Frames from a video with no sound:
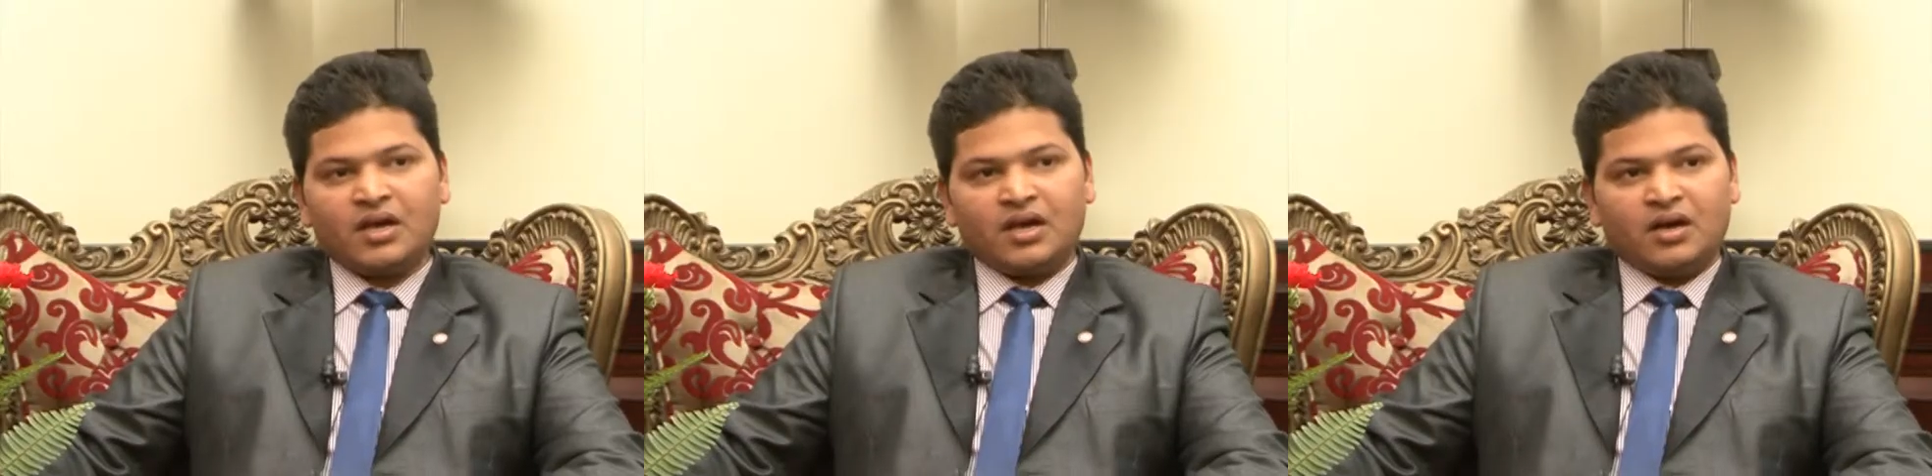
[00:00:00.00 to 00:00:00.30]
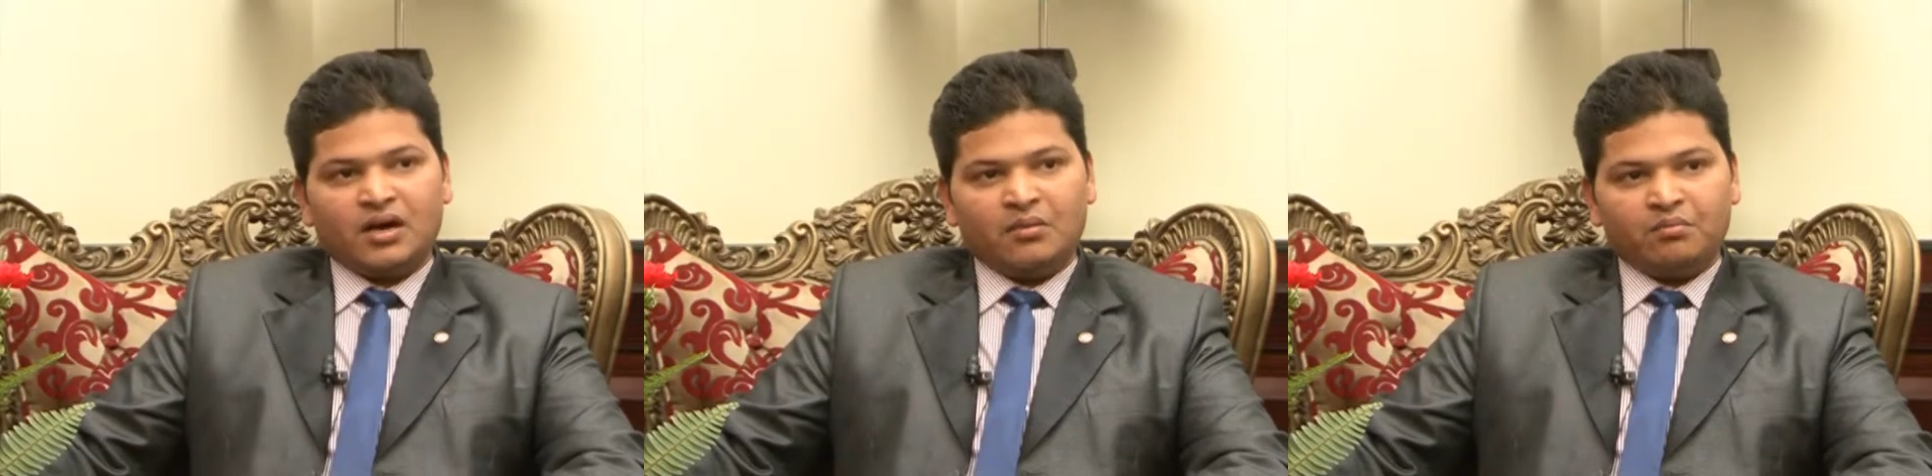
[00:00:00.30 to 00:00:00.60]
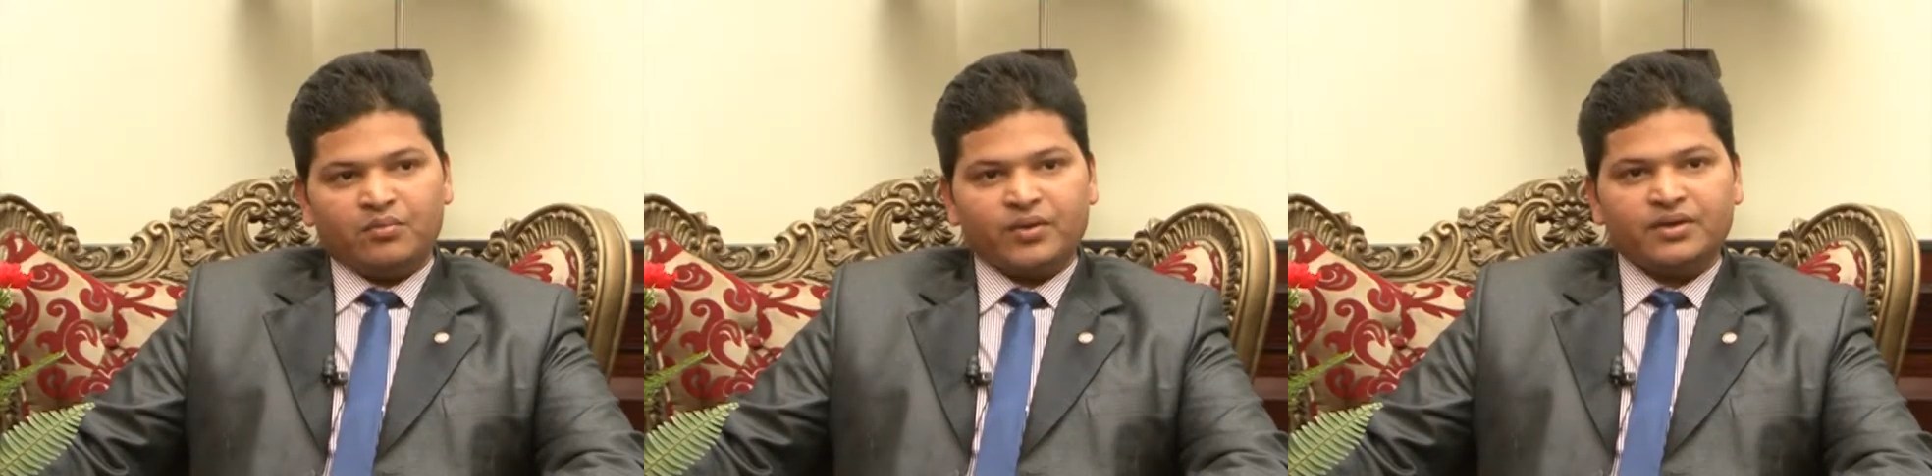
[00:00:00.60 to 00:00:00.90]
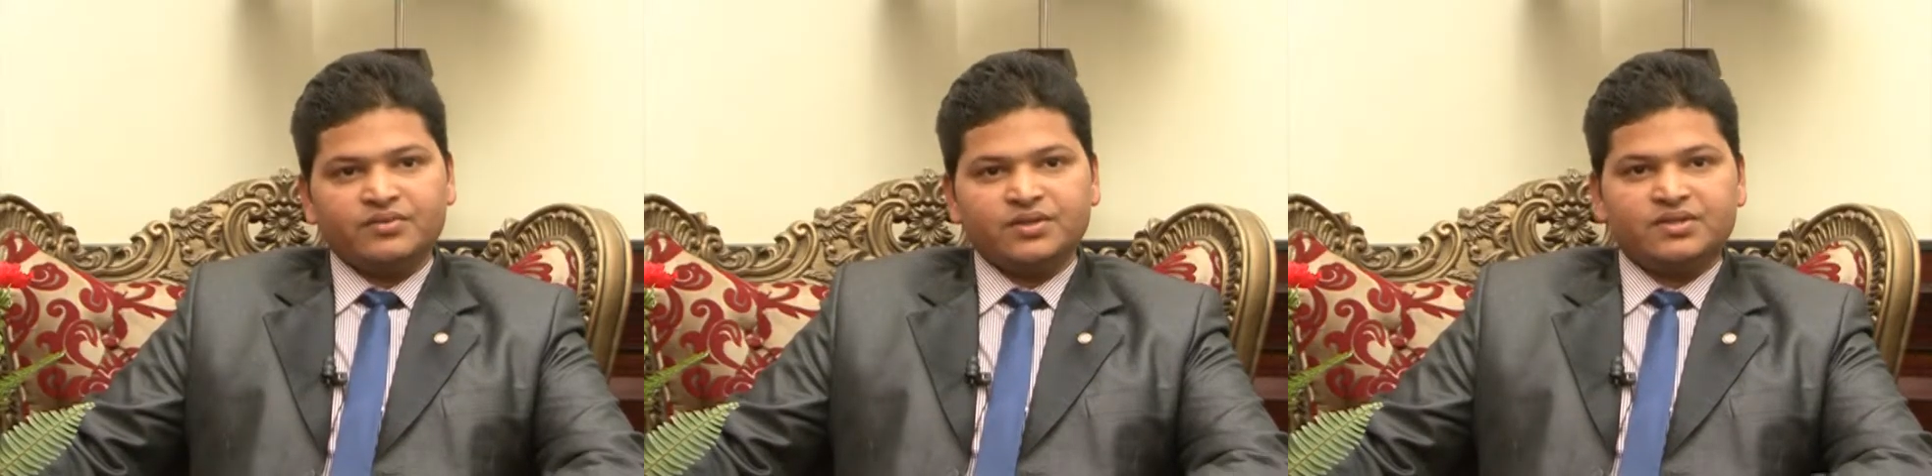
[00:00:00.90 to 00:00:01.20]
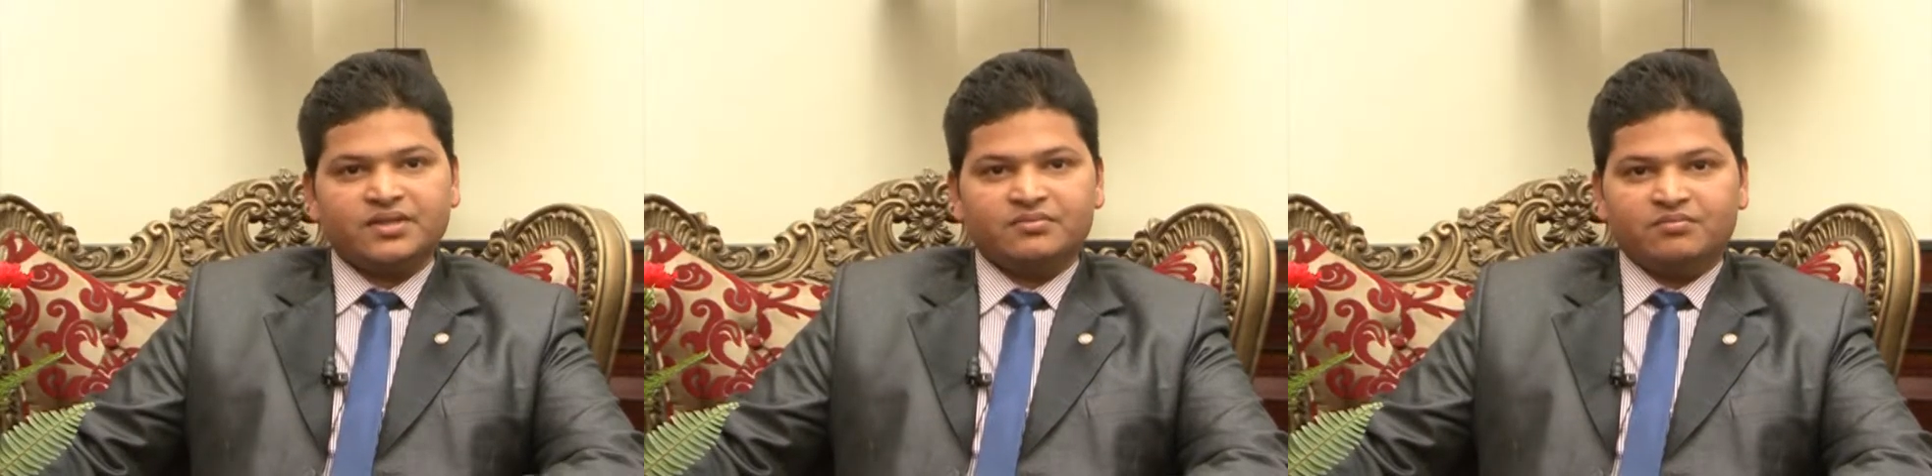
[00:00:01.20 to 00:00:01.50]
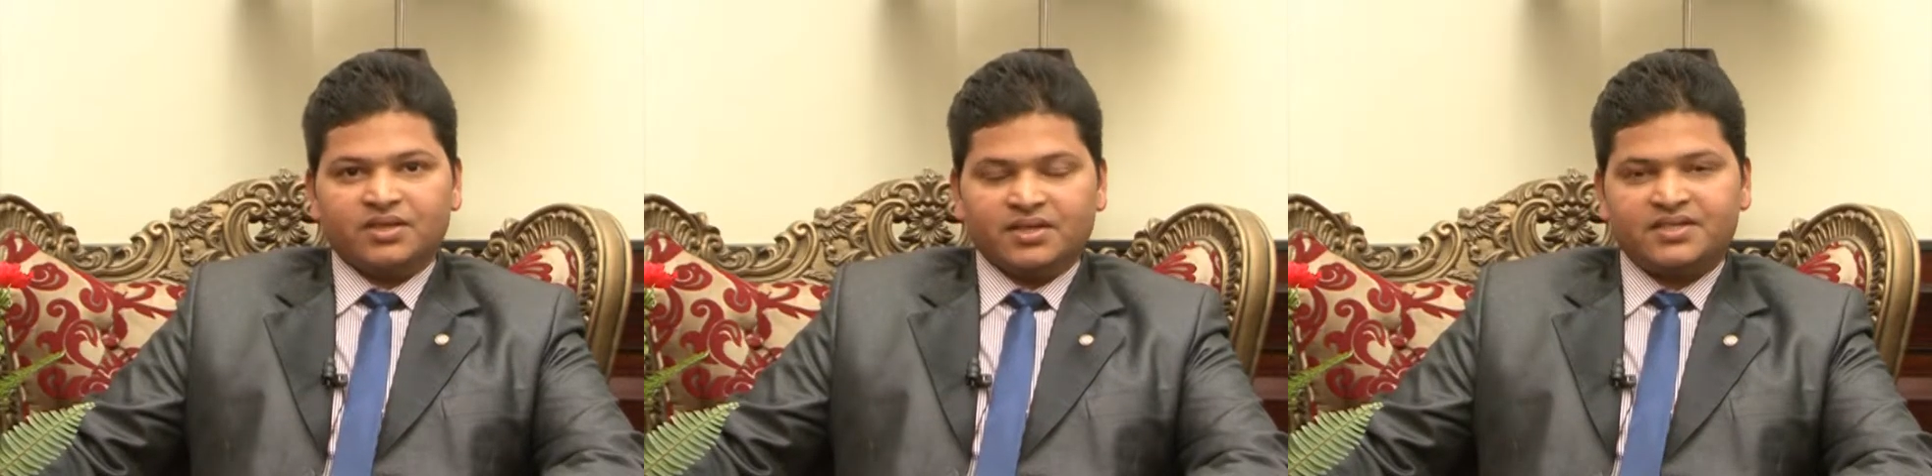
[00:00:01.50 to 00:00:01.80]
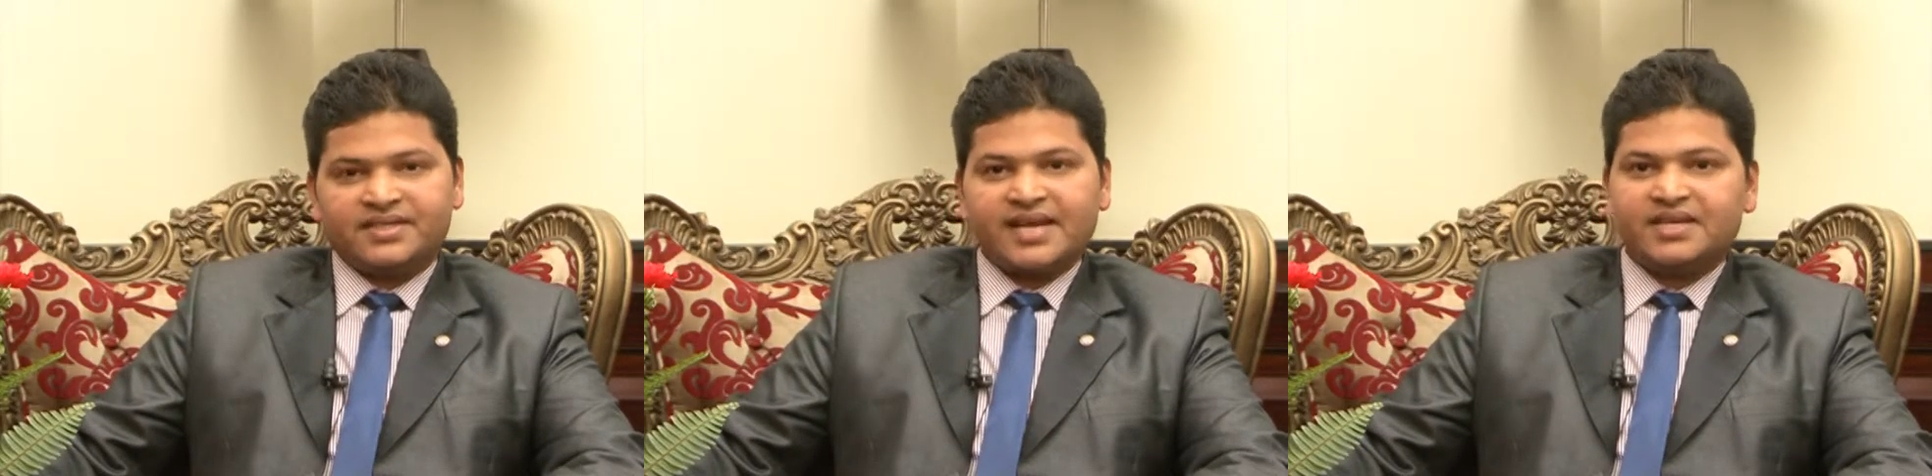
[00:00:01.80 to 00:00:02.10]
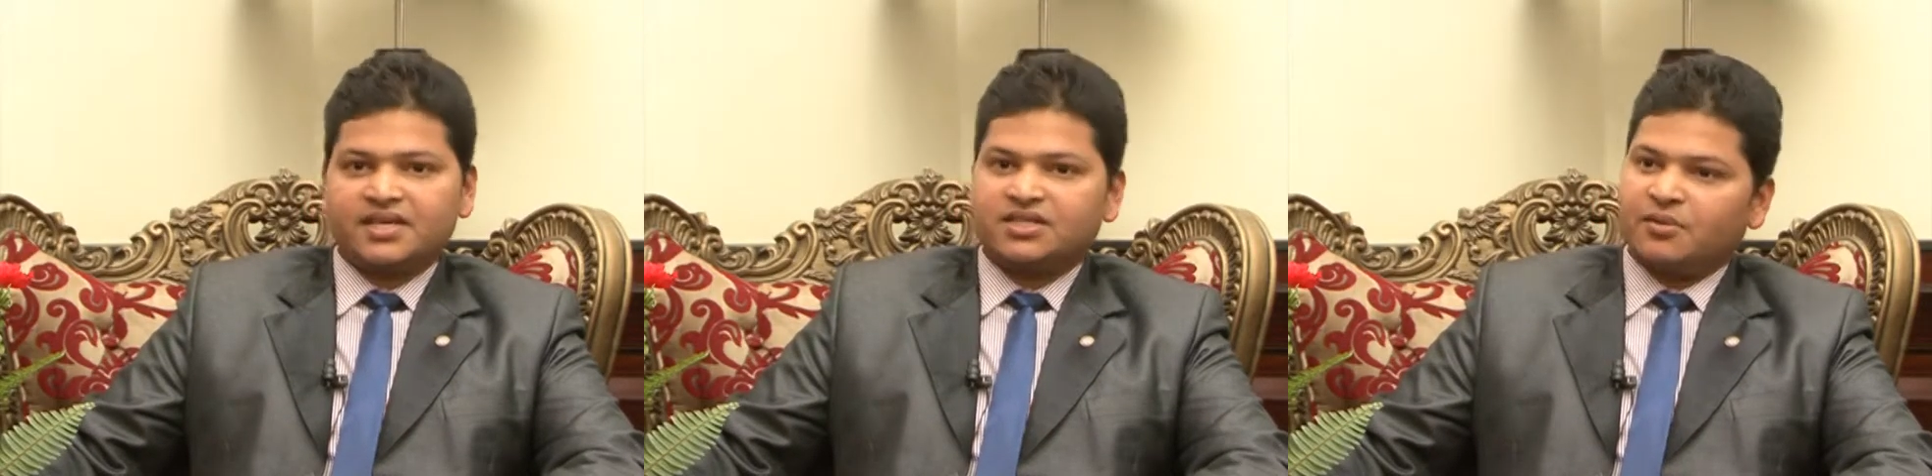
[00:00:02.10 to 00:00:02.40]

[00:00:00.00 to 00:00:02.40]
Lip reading: When we see the statistics